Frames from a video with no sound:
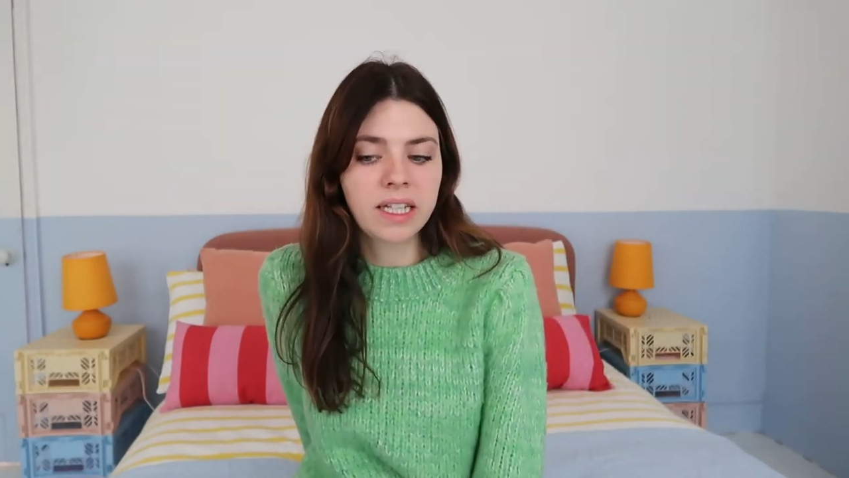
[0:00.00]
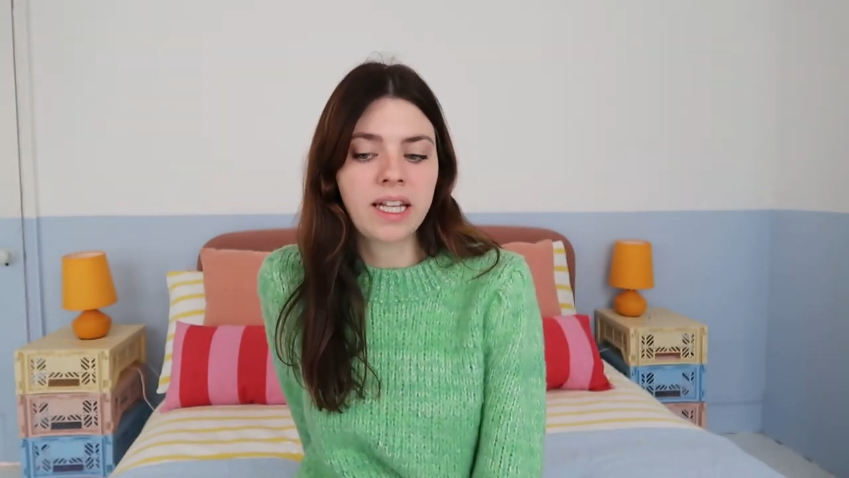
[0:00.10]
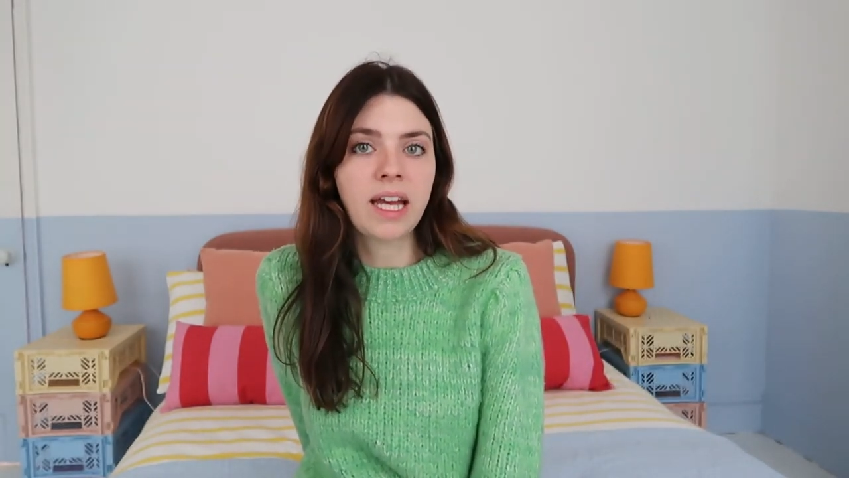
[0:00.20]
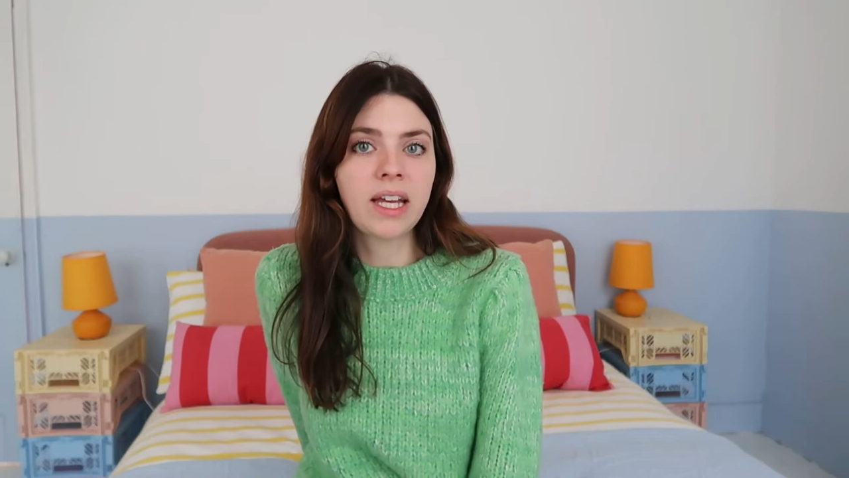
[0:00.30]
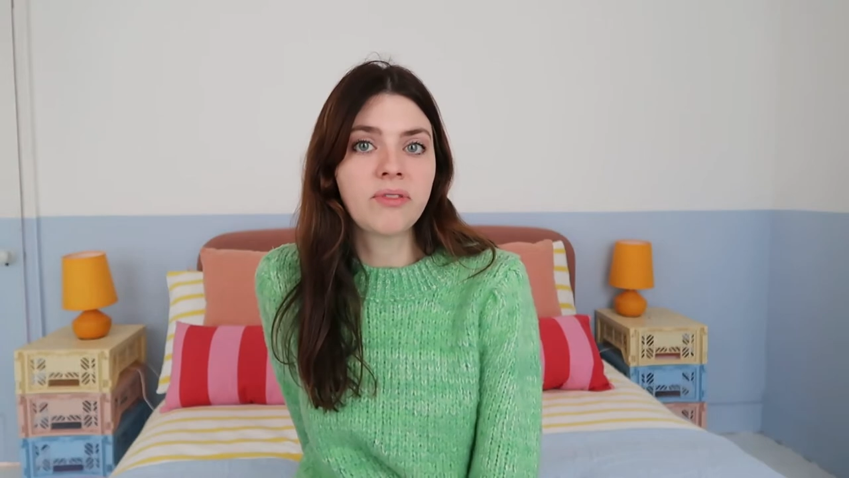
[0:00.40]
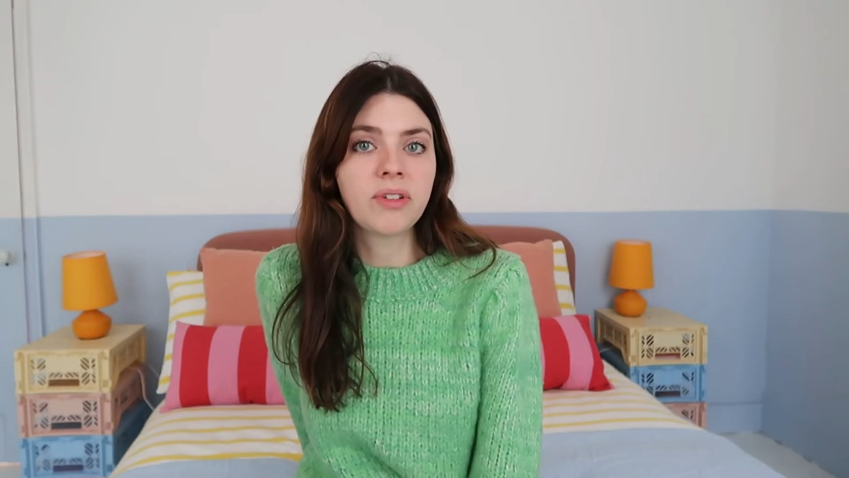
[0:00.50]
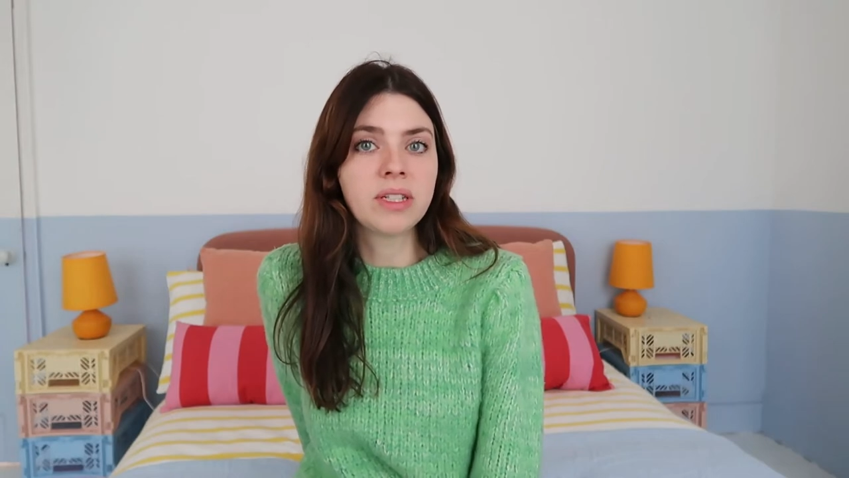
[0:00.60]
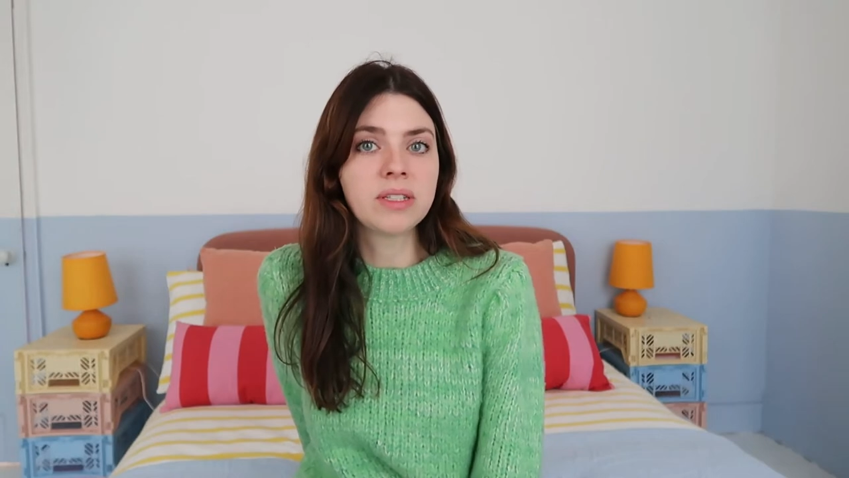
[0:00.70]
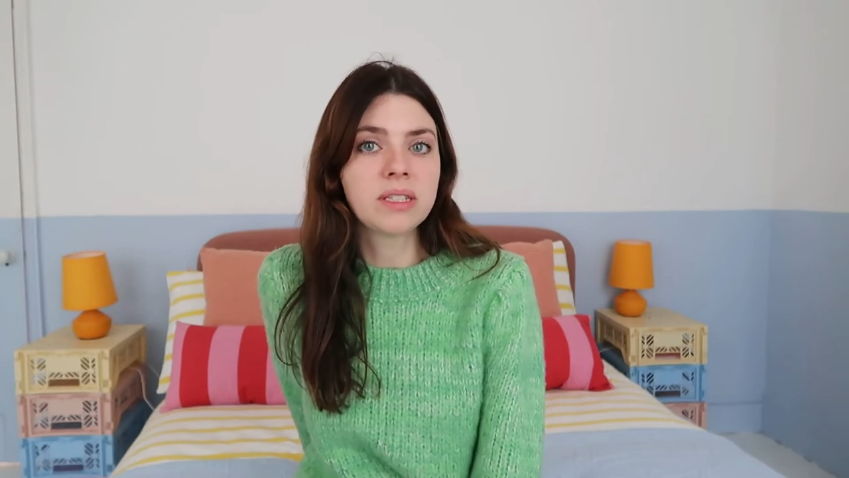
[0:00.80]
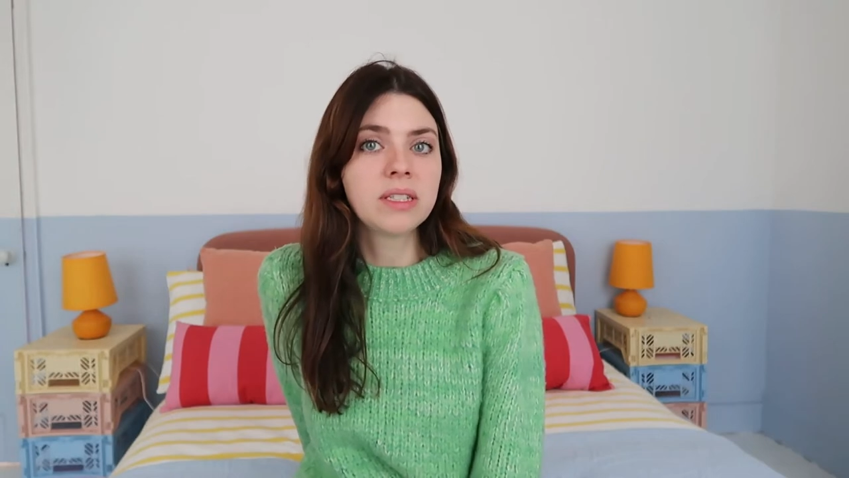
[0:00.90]
life
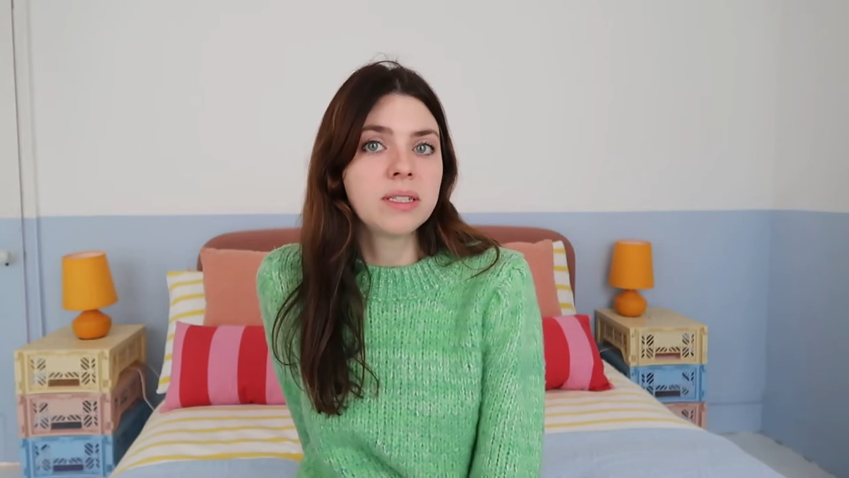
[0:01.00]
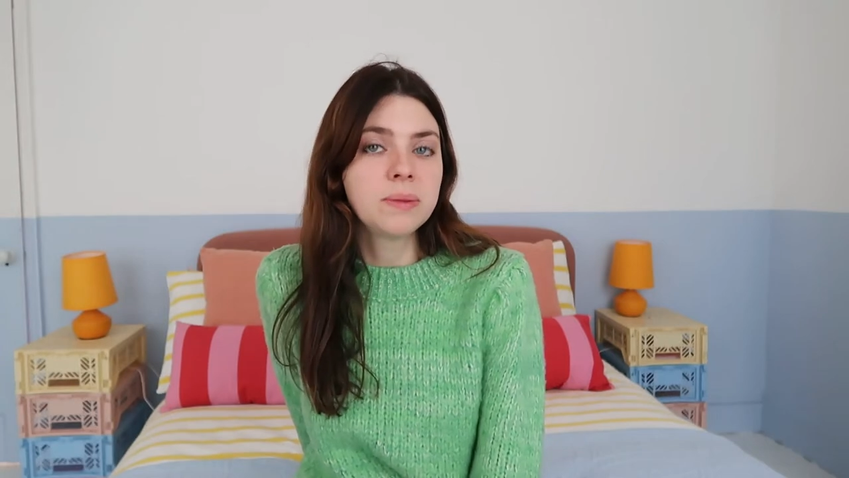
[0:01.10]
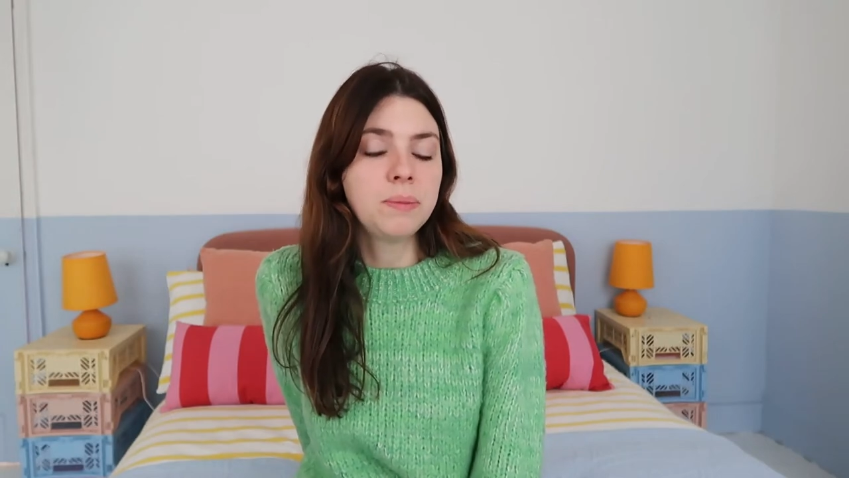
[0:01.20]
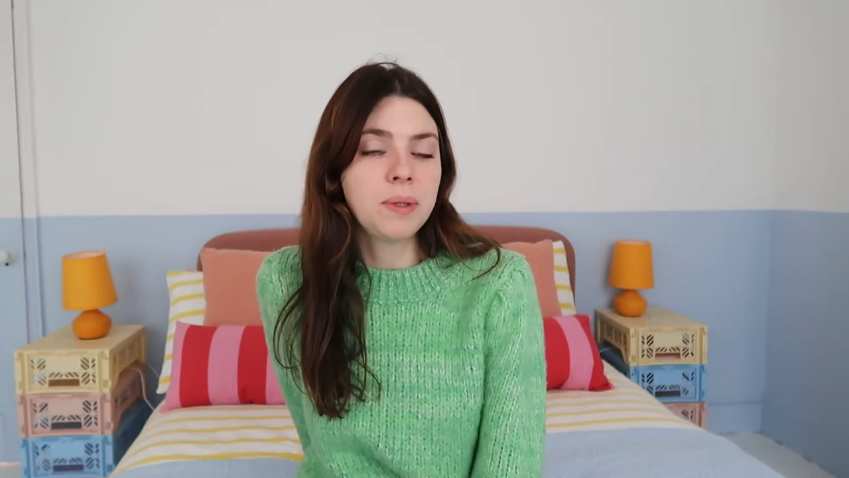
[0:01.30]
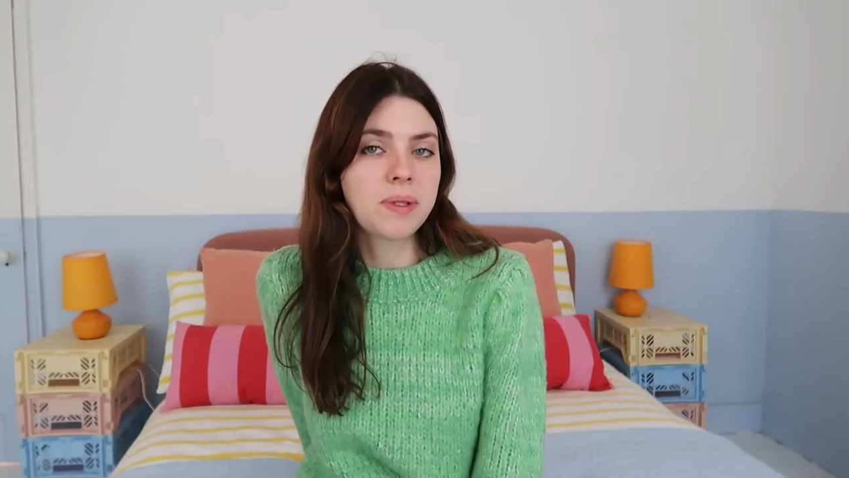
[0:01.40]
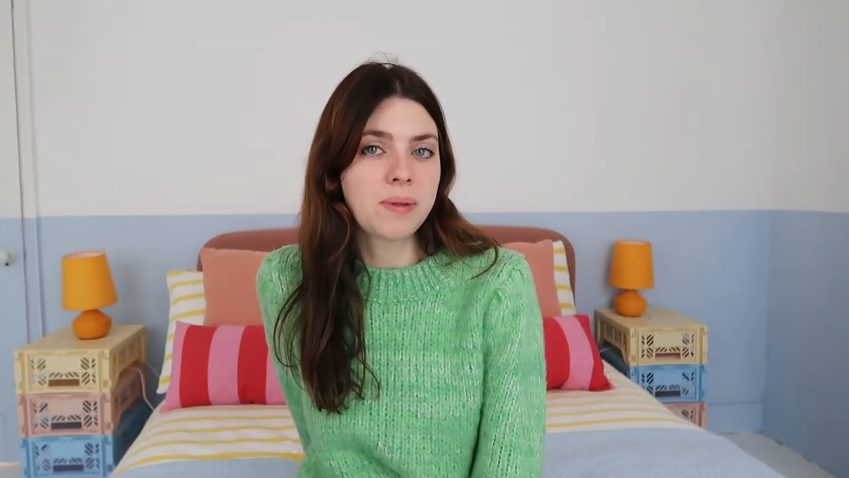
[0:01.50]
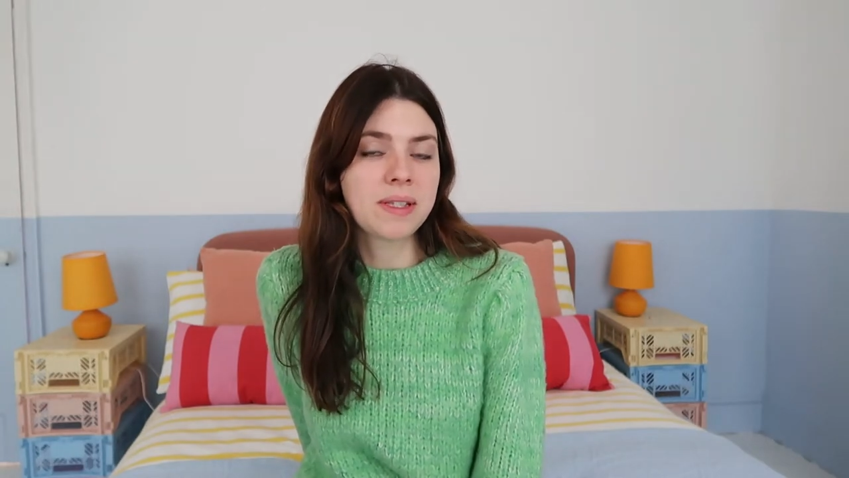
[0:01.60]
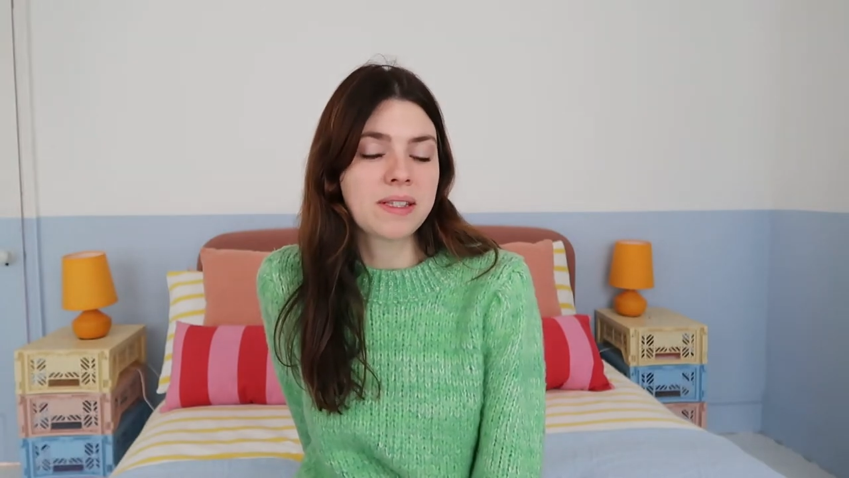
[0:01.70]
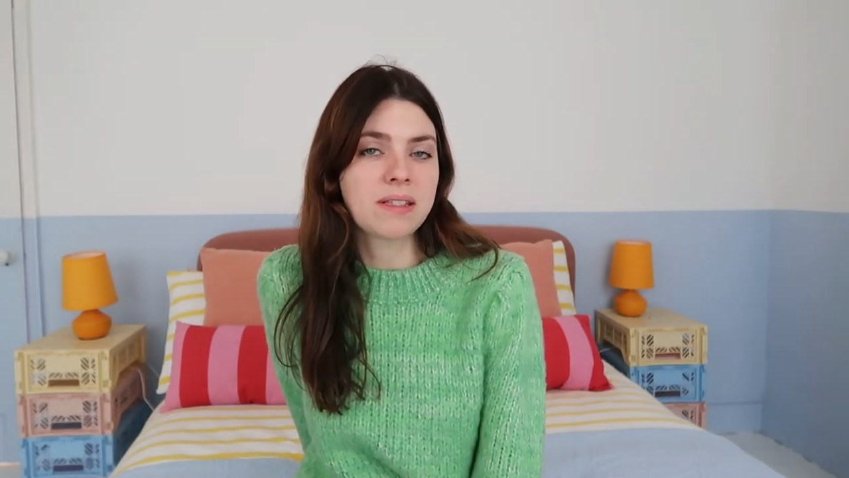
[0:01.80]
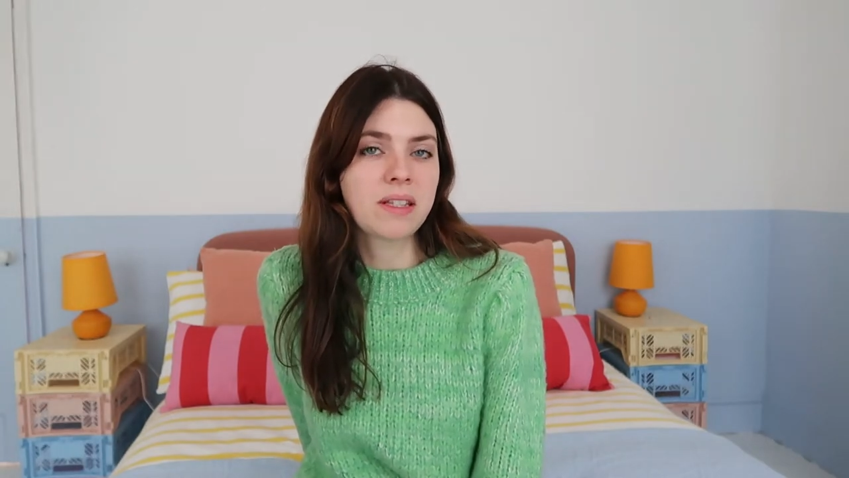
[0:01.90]
and mood
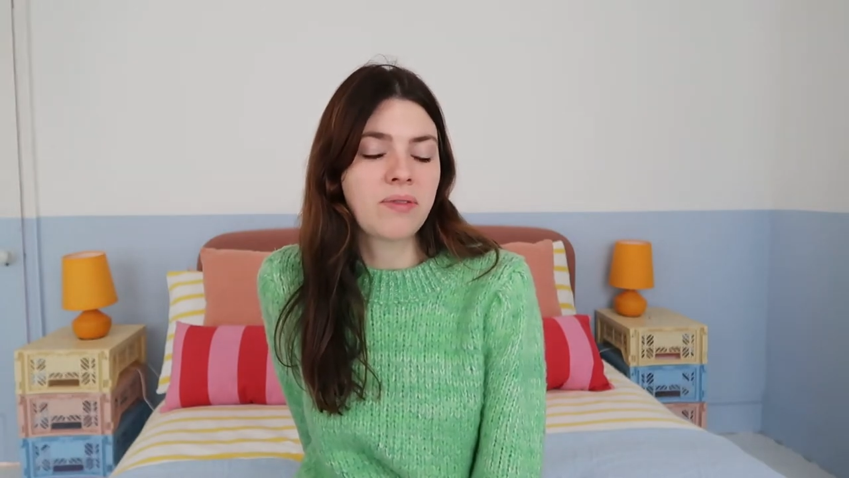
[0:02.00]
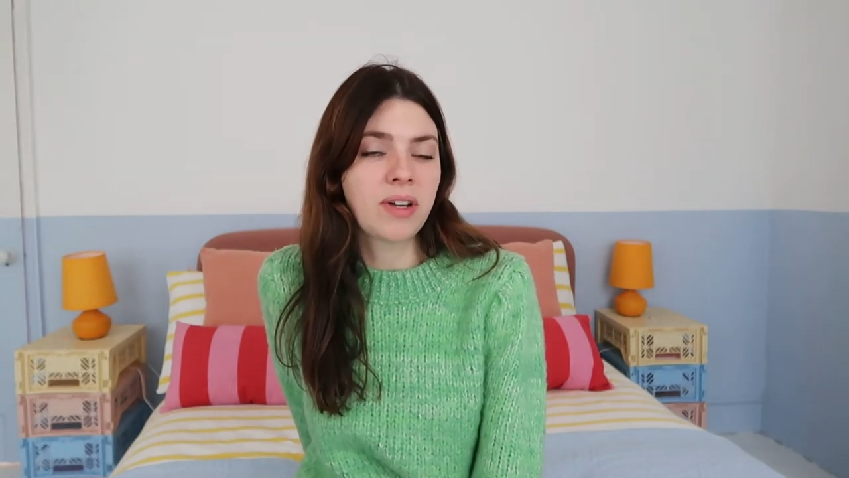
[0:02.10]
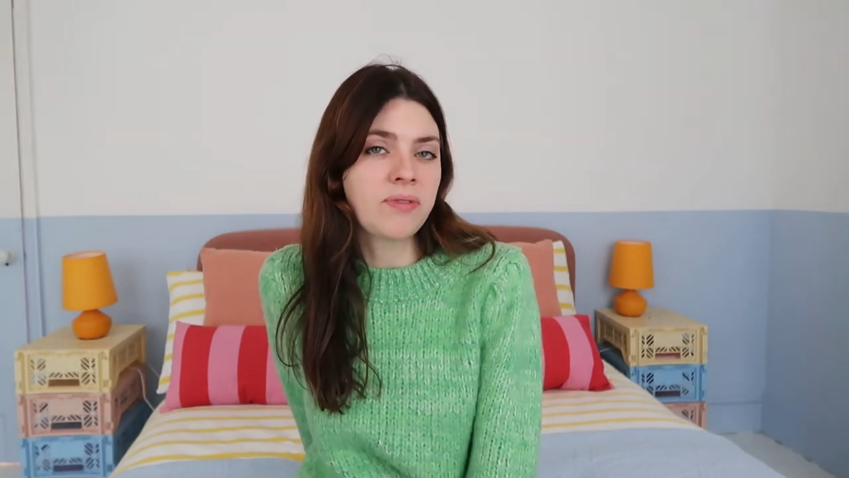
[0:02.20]
swings and stuff,